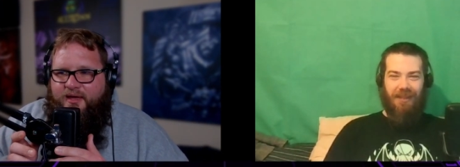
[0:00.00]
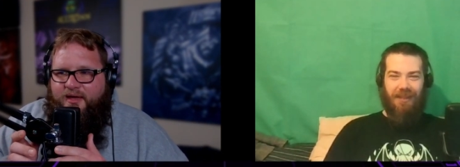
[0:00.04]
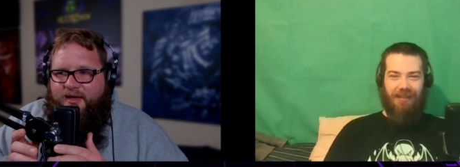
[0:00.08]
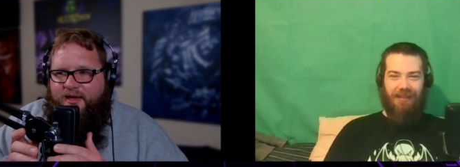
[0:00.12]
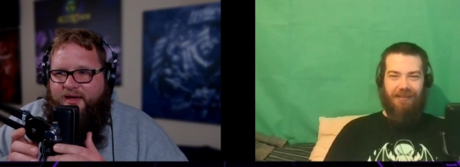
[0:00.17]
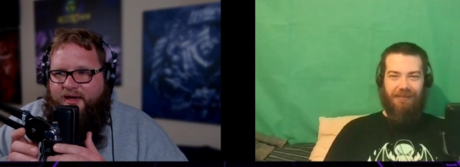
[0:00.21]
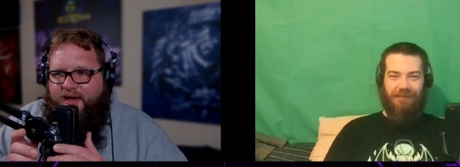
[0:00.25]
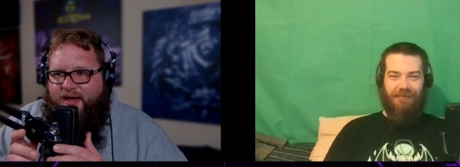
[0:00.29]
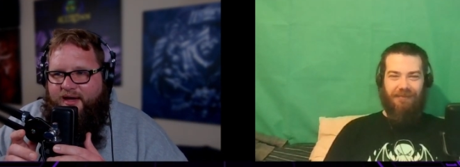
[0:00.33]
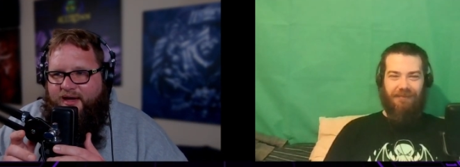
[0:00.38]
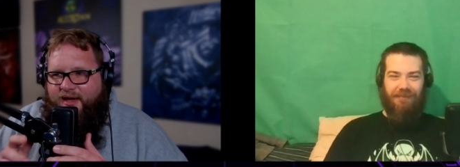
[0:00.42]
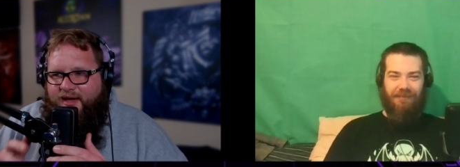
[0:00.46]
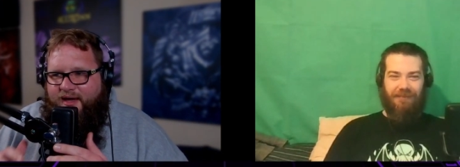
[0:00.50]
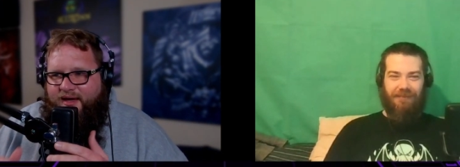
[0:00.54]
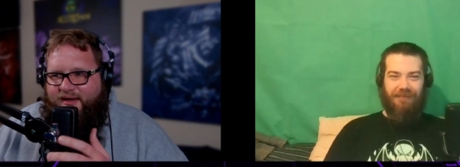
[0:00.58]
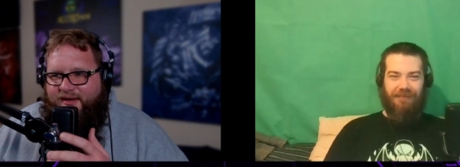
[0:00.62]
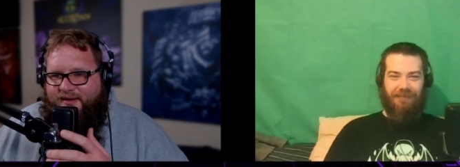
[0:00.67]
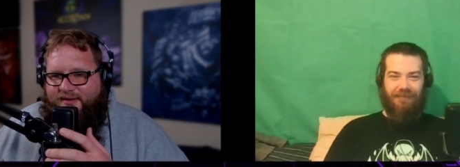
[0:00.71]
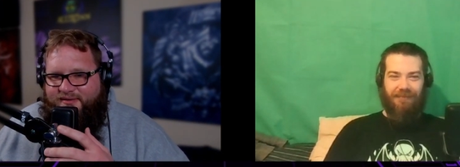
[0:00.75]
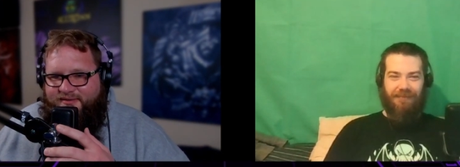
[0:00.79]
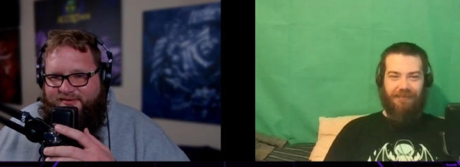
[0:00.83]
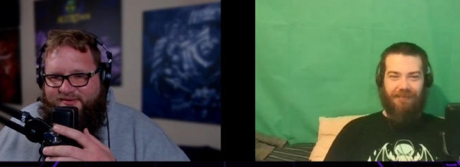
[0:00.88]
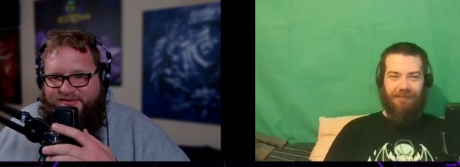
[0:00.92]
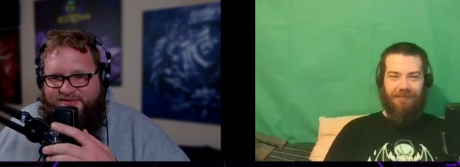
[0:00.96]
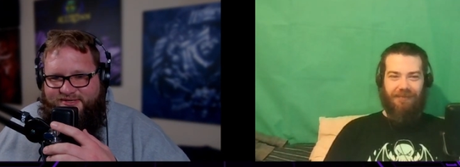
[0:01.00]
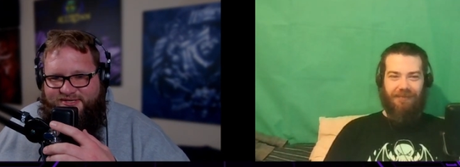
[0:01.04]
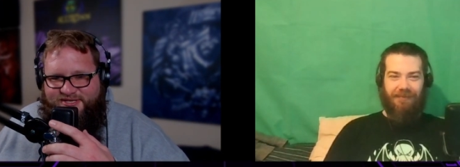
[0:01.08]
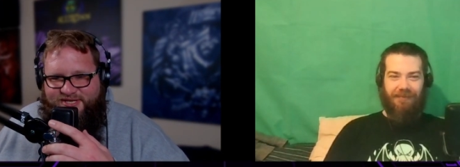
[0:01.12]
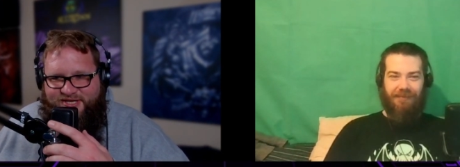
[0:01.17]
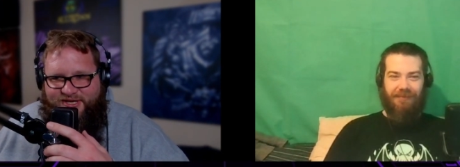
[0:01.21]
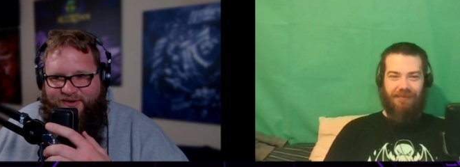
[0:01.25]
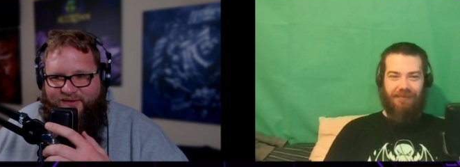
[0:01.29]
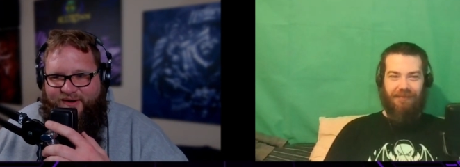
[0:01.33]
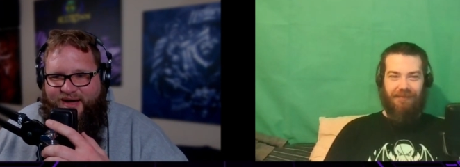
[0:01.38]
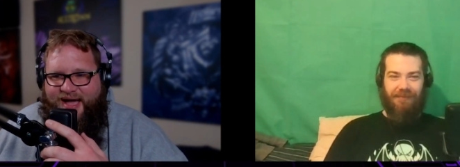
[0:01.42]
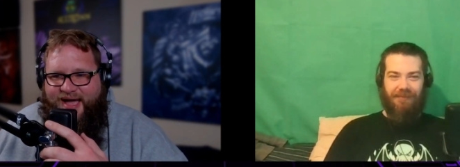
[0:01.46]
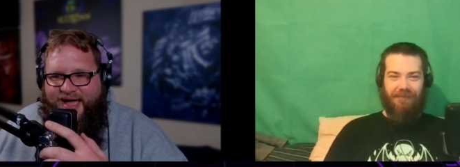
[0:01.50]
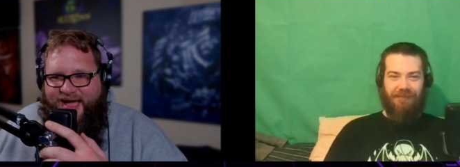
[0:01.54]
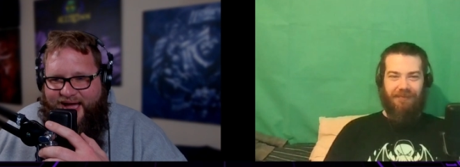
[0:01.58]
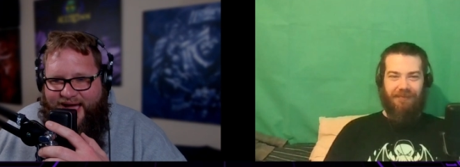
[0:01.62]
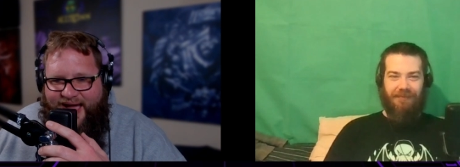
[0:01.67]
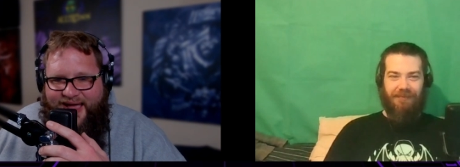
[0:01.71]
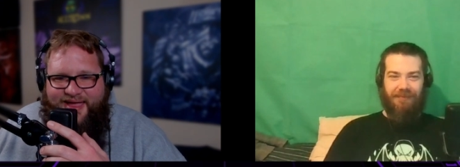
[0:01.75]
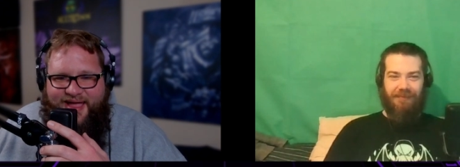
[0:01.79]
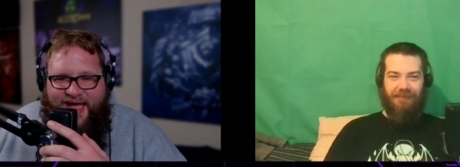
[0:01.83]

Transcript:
Speaker 1: uh, so I, I,